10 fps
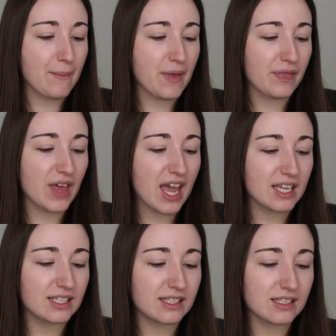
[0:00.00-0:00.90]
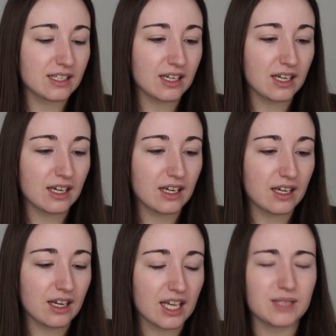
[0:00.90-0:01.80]
This
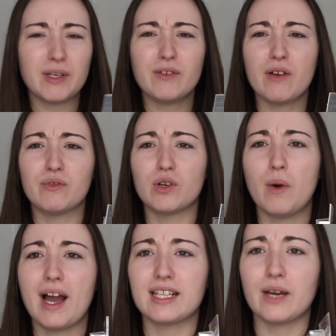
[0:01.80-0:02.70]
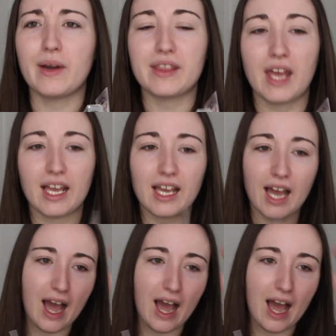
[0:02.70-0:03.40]
has been around for a while now, I think,